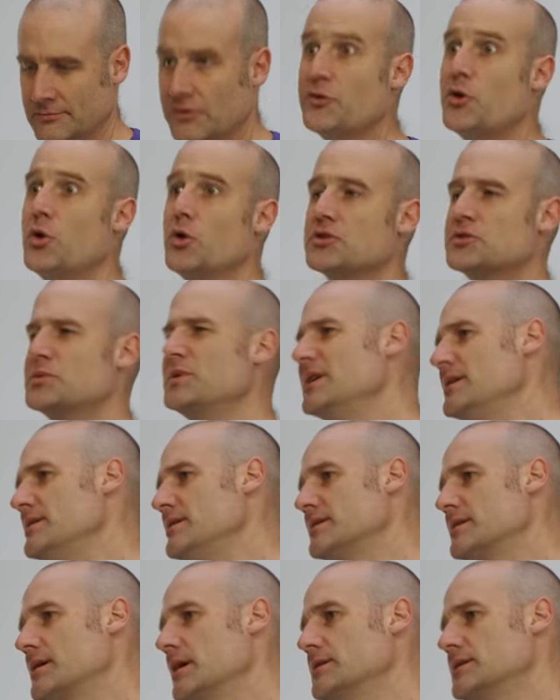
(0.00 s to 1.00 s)
Of course, we didn't
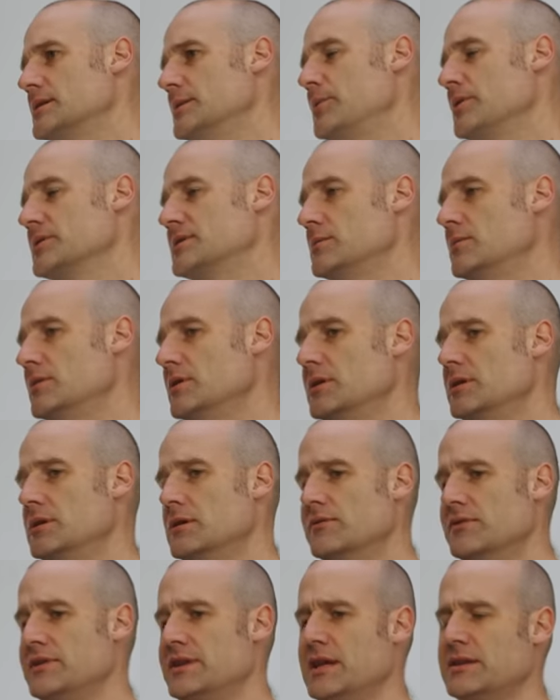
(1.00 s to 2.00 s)
discuss the possibility
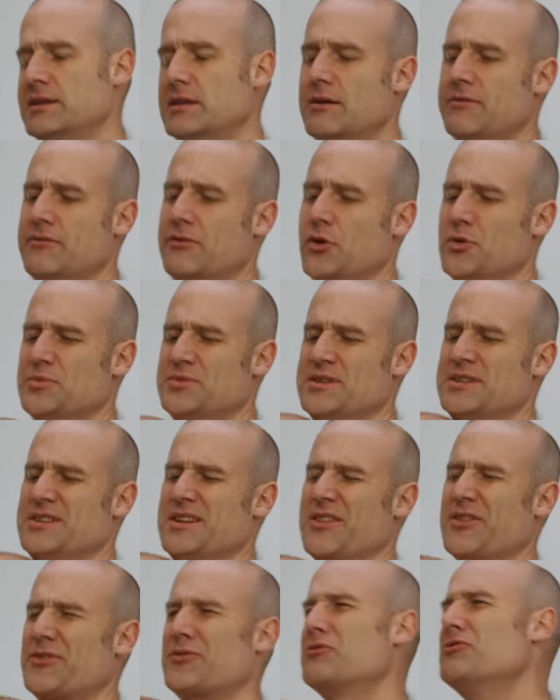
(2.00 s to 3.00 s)
of a net that folds
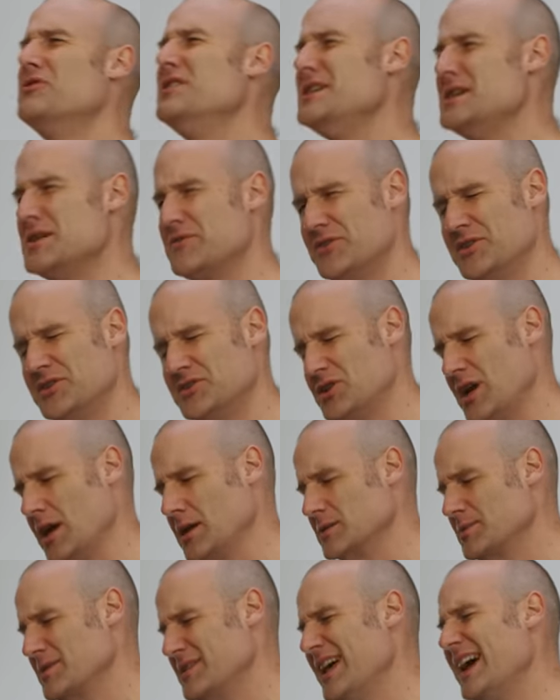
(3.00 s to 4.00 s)
into three different
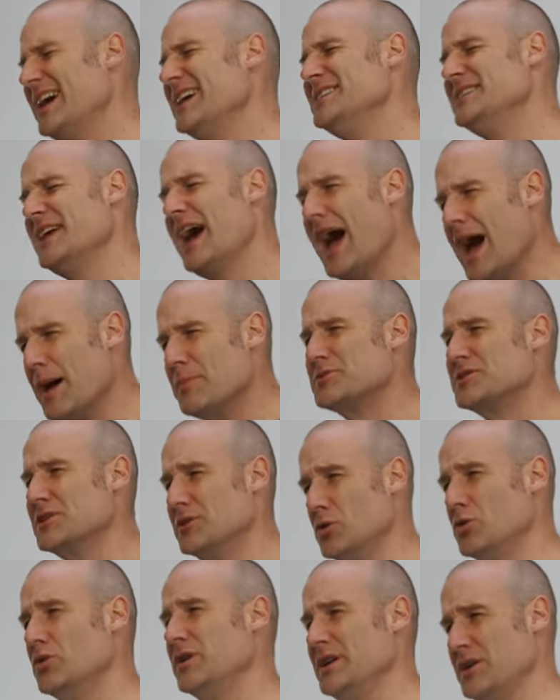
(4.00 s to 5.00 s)
shapes, but that is
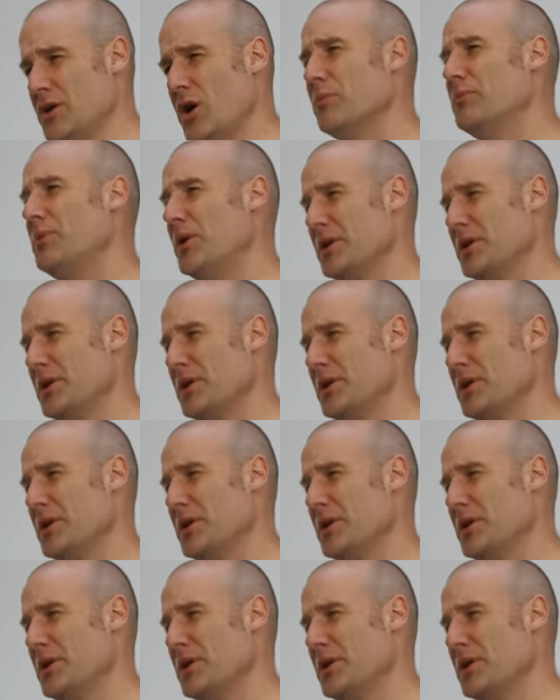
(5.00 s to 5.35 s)
absolutely not